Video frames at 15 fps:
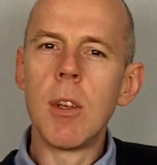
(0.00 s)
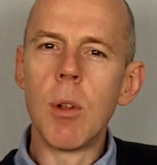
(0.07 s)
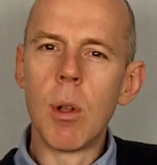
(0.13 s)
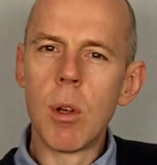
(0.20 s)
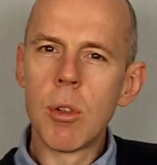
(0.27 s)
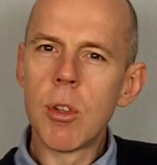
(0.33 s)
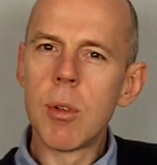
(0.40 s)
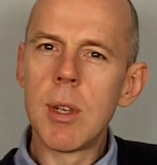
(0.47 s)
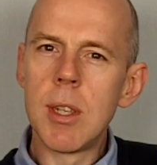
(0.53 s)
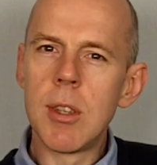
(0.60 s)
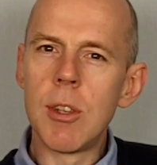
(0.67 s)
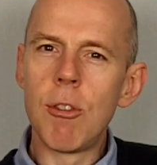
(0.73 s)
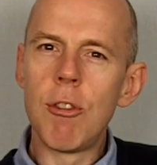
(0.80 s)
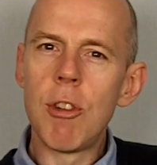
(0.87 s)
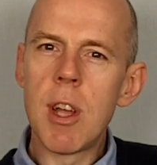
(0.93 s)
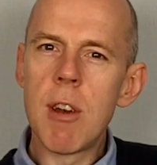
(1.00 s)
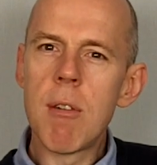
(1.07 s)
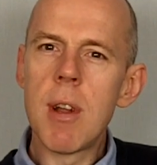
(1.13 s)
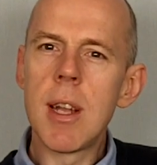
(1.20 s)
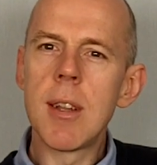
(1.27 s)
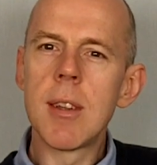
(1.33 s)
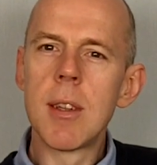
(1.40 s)
You'll also need to
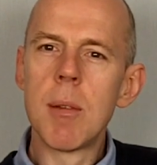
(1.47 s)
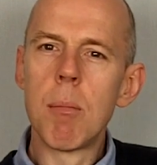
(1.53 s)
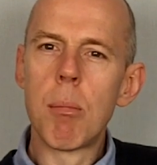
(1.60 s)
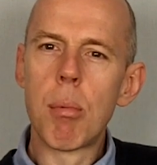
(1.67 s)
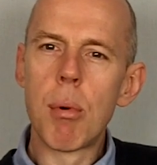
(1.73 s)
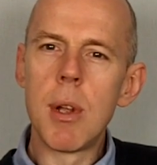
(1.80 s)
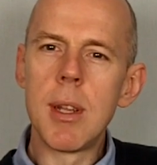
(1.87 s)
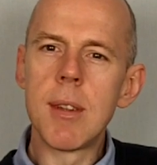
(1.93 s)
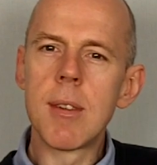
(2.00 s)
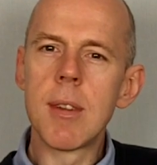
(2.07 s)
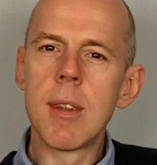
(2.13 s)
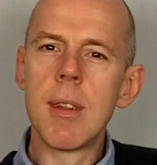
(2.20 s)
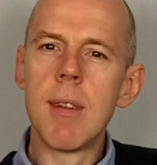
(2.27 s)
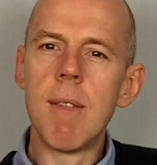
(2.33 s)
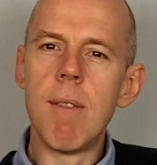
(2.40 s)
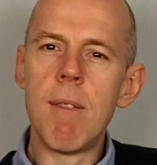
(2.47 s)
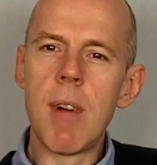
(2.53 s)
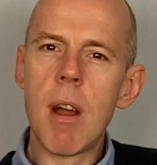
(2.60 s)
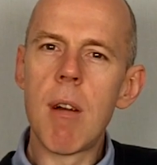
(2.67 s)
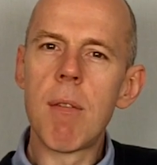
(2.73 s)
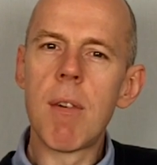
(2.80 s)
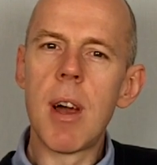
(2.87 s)
generate, print,
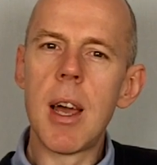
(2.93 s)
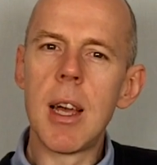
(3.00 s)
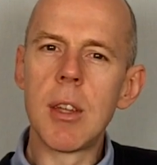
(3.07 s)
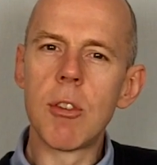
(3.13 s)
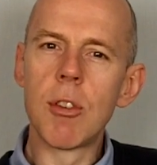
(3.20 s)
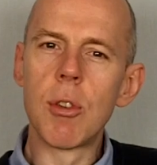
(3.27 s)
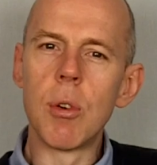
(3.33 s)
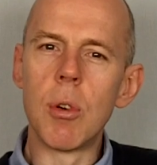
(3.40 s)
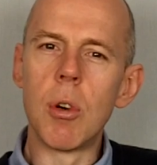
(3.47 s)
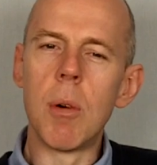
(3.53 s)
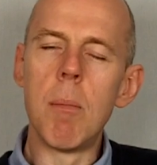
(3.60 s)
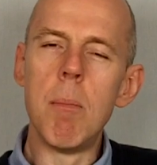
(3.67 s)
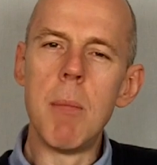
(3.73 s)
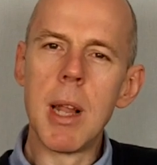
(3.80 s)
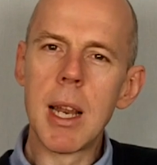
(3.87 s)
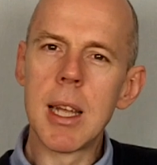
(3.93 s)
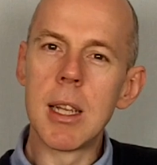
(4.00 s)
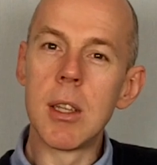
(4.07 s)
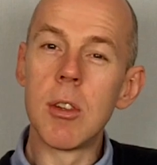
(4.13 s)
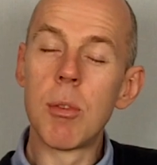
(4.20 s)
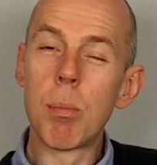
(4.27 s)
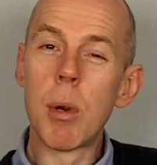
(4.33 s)
verify and store
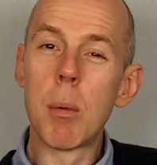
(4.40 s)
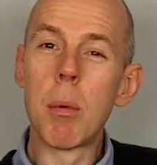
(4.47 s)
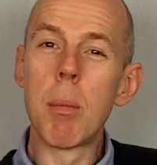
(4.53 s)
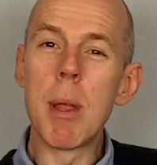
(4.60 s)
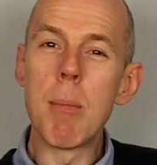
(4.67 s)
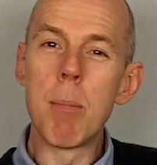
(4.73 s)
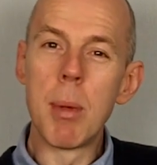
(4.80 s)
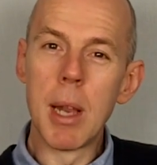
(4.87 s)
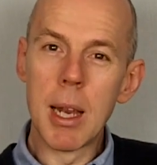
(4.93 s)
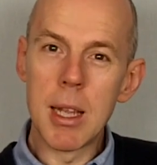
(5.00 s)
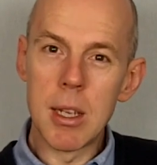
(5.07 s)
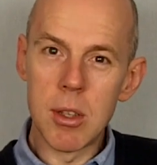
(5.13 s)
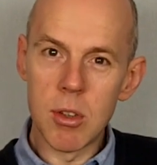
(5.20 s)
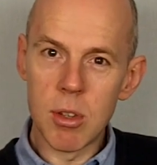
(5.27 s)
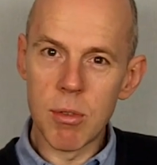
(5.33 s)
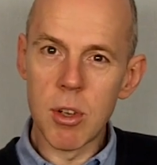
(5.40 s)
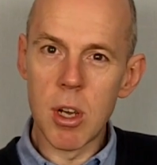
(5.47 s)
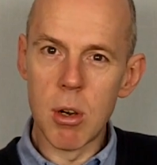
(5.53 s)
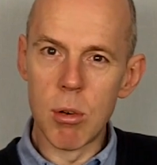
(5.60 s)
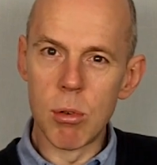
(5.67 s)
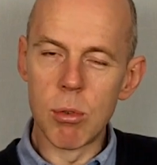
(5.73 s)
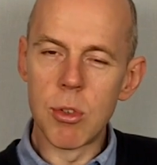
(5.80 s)
millions, probably billions of
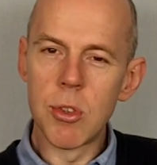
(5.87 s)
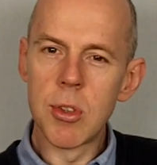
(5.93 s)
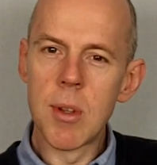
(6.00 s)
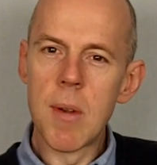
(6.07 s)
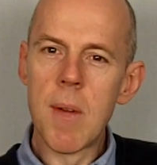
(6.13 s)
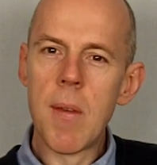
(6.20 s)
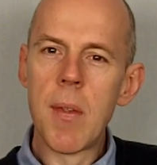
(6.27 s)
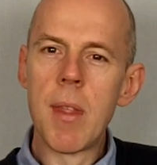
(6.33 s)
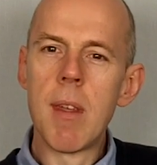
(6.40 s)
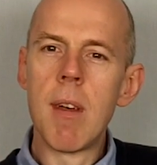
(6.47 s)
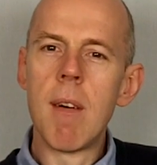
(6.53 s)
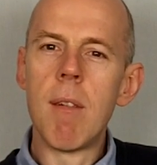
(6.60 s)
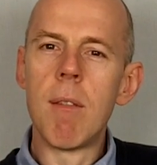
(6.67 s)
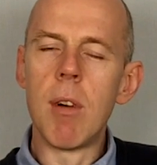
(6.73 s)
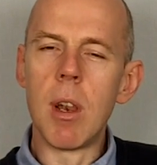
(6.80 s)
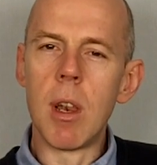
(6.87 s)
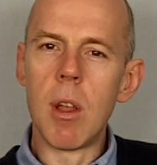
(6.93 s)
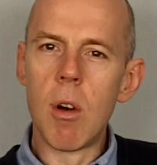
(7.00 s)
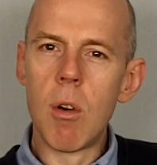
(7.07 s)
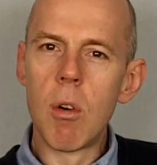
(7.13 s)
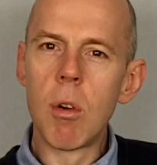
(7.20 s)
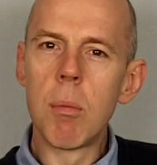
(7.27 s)
codes for
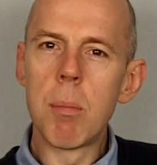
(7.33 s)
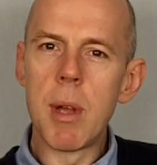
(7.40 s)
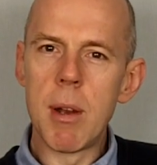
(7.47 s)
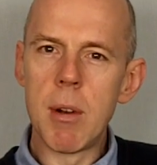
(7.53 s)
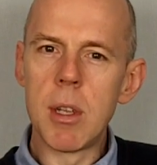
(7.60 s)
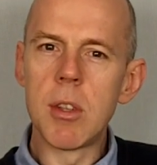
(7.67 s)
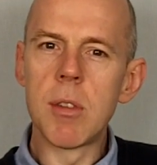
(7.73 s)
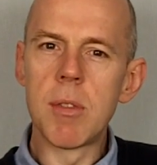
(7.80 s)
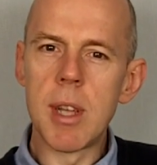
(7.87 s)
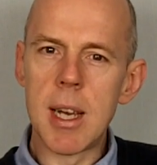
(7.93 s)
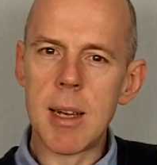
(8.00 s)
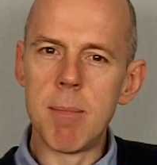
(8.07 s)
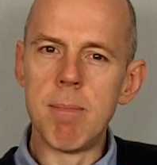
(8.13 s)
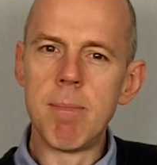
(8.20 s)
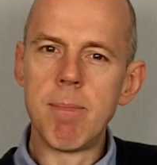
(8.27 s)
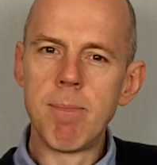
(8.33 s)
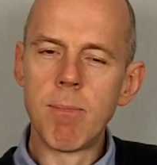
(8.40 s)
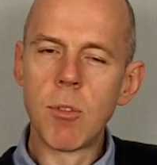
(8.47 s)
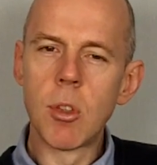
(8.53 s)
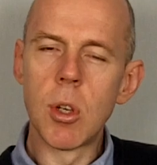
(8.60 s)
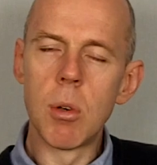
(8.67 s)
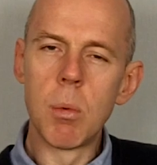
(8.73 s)
long periods of time.
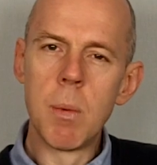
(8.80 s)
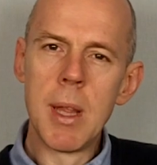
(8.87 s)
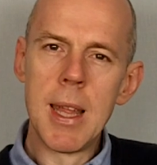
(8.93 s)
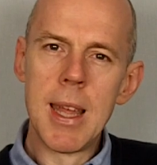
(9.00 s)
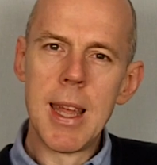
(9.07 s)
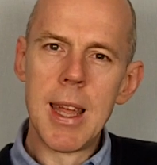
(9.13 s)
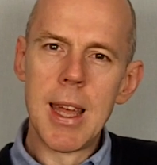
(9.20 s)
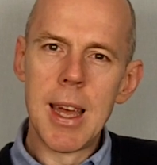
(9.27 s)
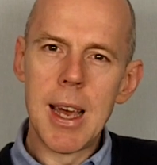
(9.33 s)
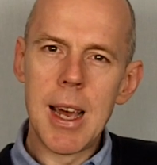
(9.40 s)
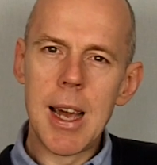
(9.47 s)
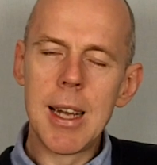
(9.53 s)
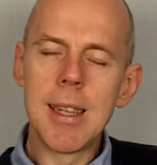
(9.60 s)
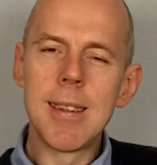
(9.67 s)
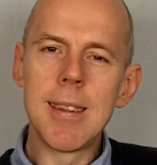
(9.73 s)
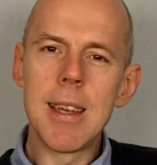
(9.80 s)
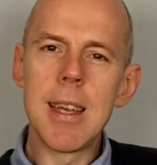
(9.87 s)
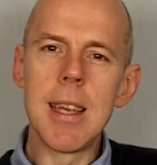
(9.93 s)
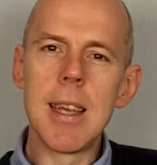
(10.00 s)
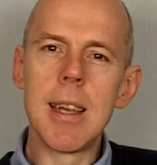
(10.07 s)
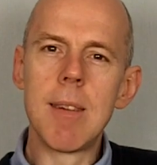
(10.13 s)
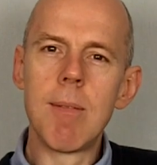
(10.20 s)
So IT
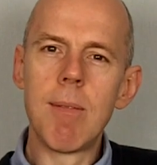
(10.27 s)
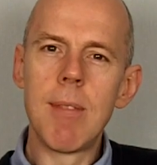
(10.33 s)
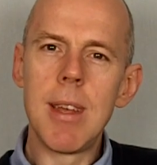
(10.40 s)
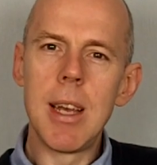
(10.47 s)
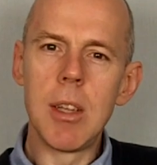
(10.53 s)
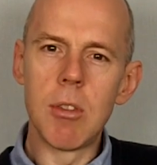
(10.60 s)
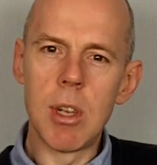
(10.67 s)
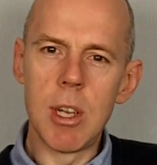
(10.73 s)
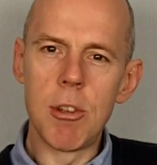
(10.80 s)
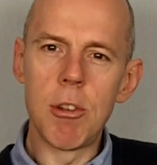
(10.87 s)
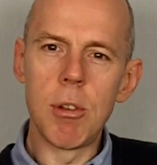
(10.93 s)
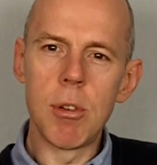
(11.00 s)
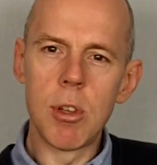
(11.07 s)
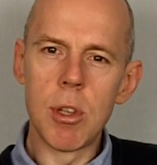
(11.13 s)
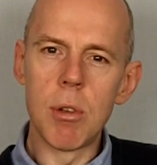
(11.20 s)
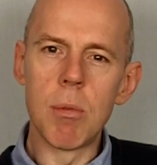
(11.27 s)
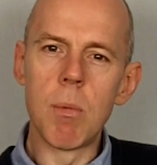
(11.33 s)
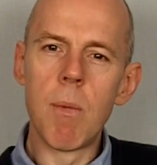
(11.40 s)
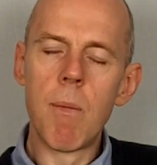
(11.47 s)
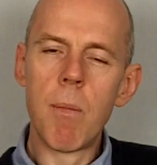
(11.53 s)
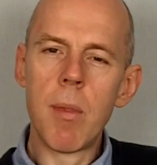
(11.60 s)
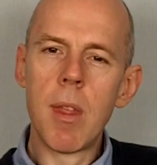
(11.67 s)
is an issue too.
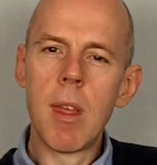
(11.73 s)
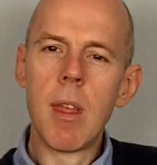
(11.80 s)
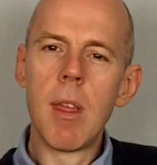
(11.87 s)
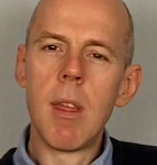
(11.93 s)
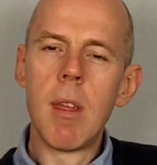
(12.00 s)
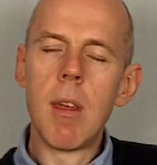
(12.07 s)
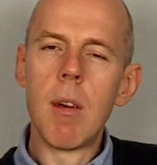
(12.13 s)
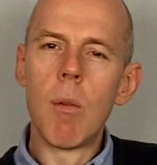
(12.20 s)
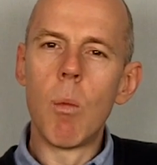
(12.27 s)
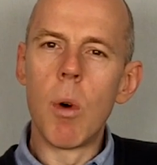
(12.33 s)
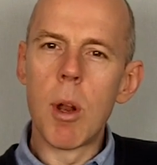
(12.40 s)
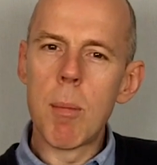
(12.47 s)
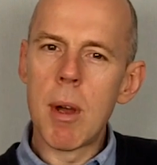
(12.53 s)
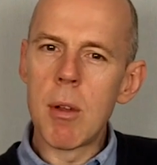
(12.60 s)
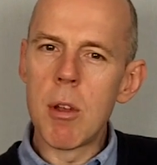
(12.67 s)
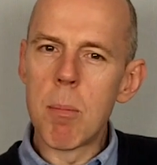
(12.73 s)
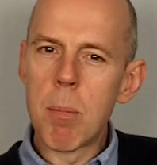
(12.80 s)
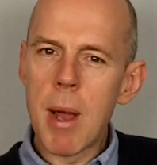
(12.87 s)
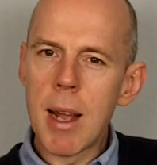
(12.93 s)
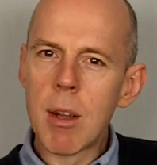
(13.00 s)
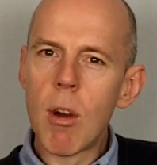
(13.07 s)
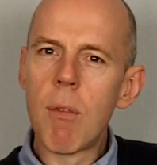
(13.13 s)
What about your
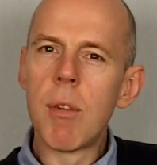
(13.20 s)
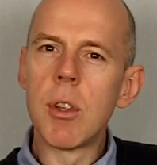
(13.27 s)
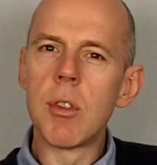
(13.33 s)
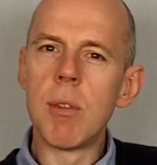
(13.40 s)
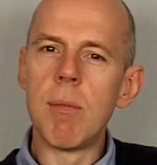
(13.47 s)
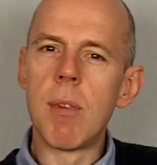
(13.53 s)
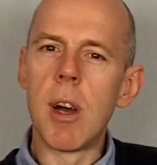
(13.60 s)
back office